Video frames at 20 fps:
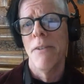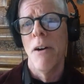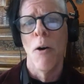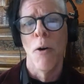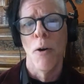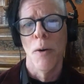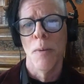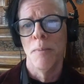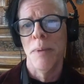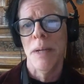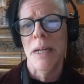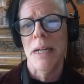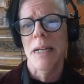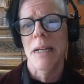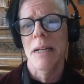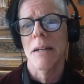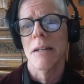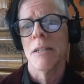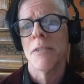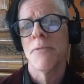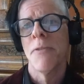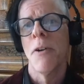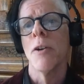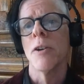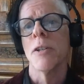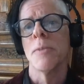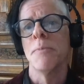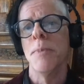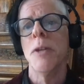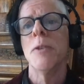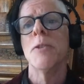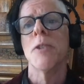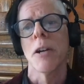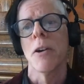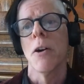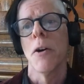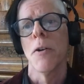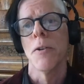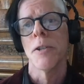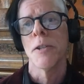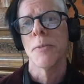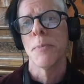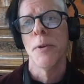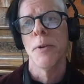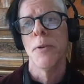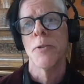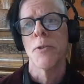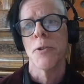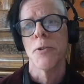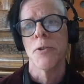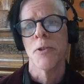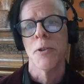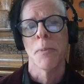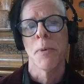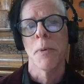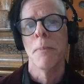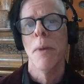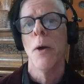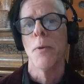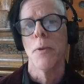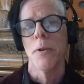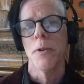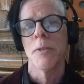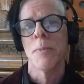R&B as far as music artists, producers, and promoters?